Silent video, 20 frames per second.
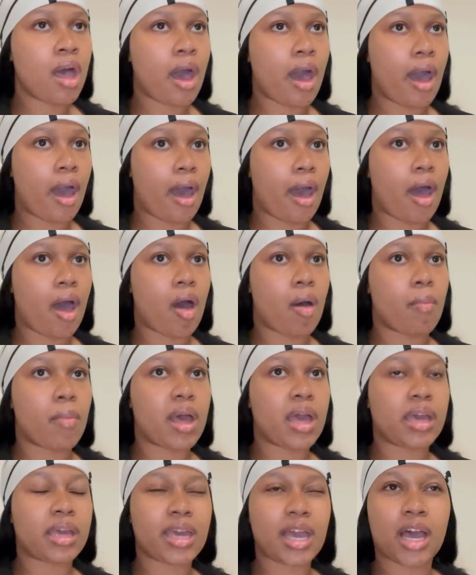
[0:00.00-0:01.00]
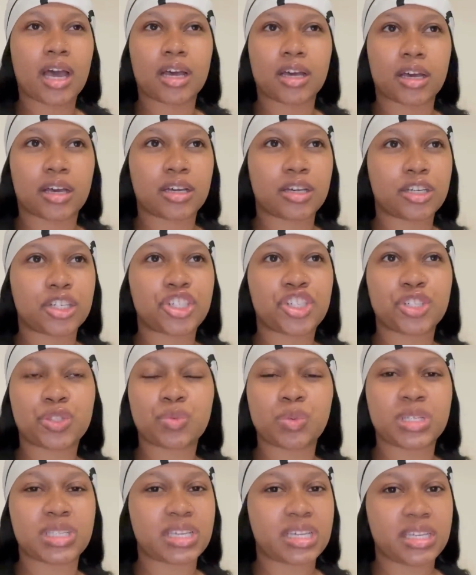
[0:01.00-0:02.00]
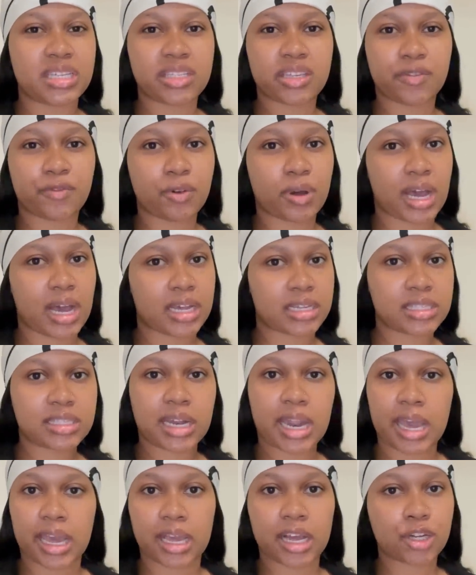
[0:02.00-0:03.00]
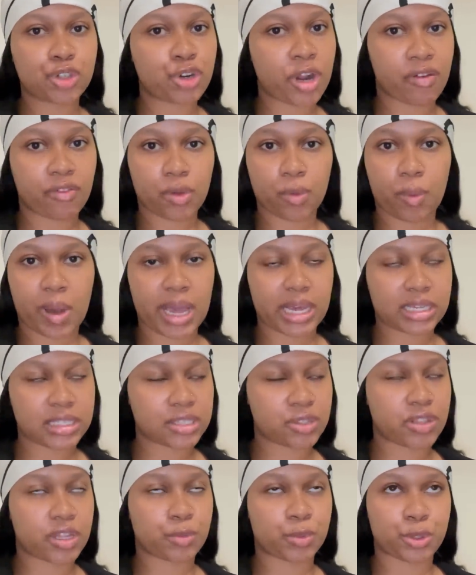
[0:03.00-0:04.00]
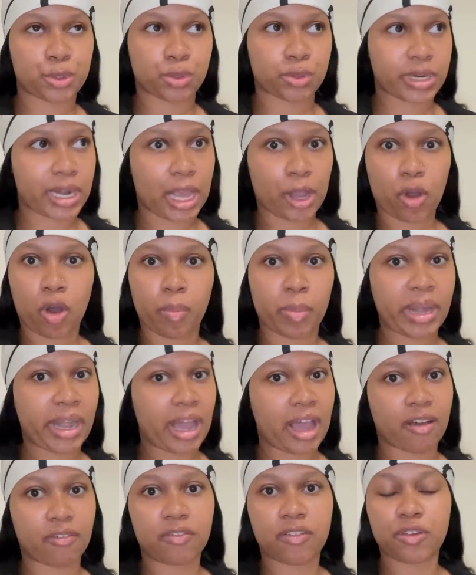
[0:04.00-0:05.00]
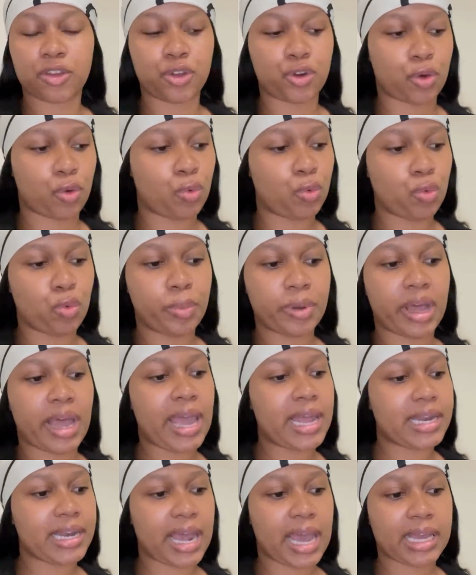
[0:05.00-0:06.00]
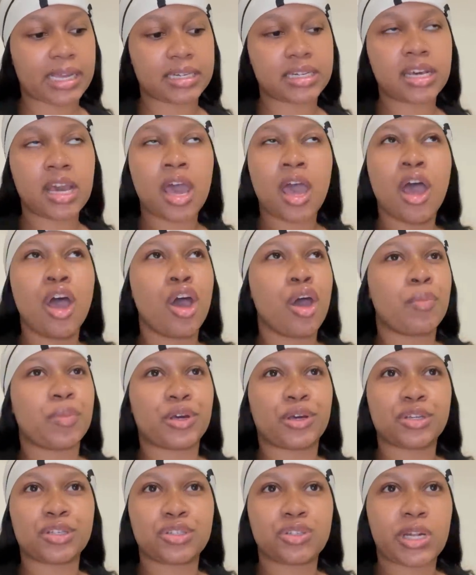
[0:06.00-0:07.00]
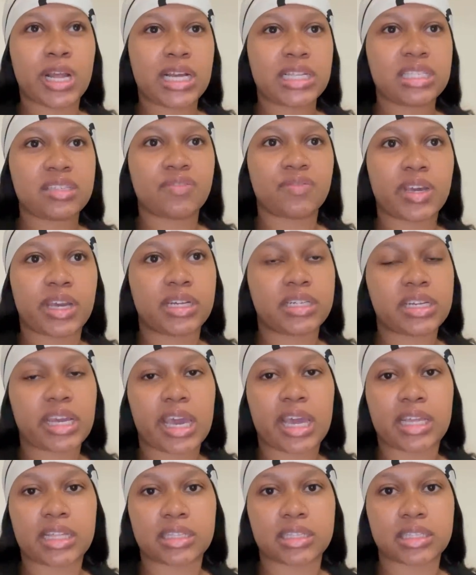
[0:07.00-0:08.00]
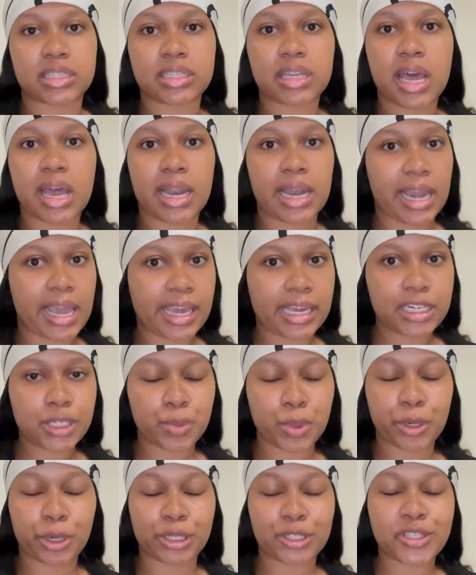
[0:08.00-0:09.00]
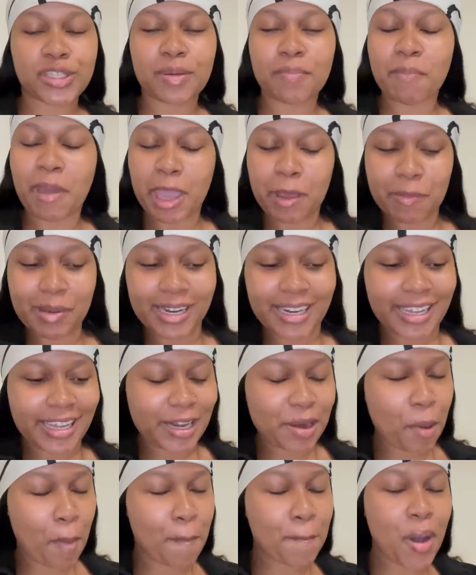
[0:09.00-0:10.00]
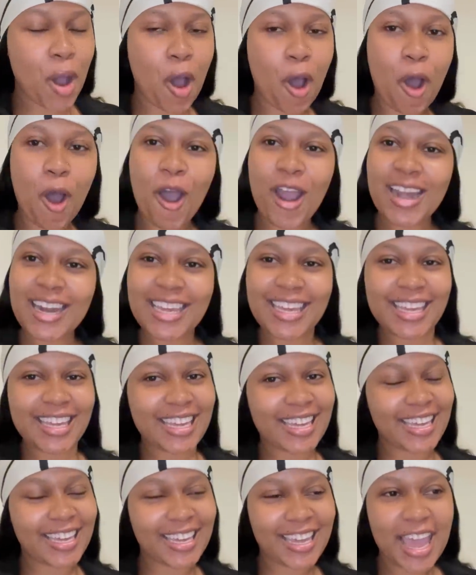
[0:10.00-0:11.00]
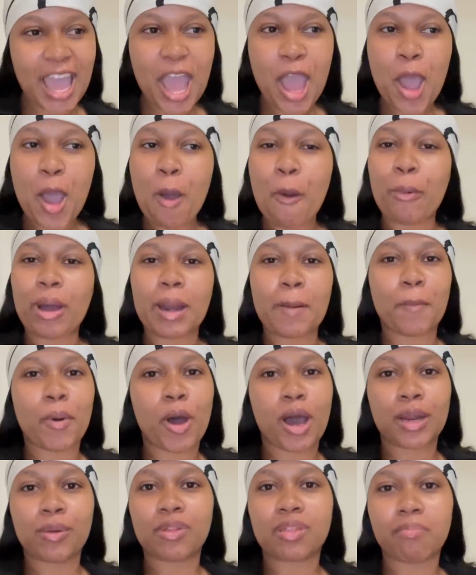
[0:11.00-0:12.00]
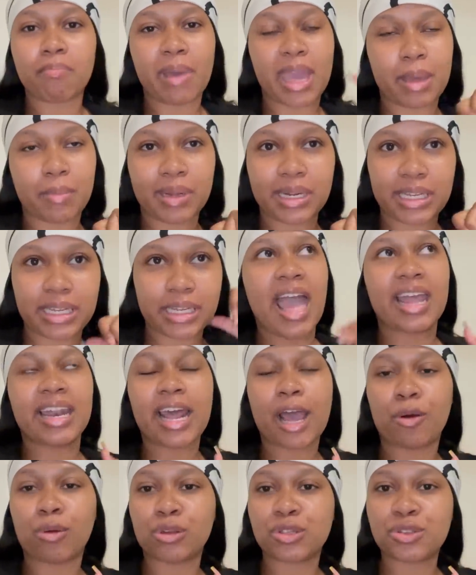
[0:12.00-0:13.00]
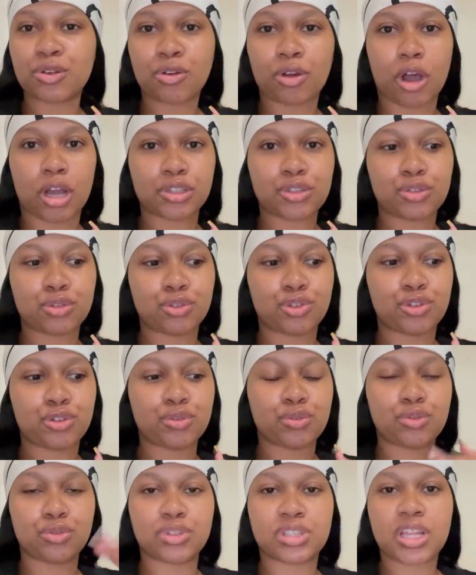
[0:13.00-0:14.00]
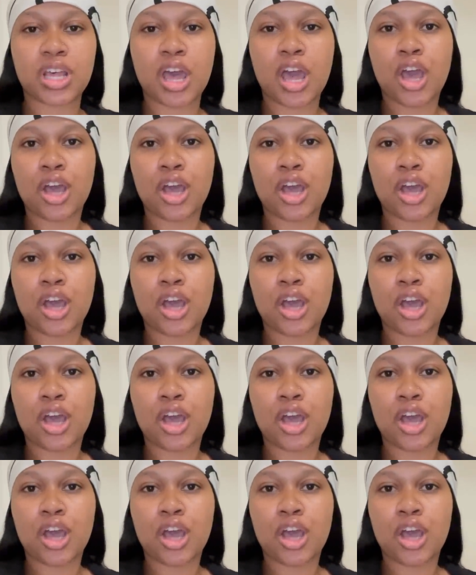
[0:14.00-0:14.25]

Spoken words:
Yeah, it just was easier for us, like, travel wise, that we don't, like, up and off, you know, Uber at night, because tonight's event ends late. We're going to the Maybelline party. We're gonna party with Maybelline, and I also got to choose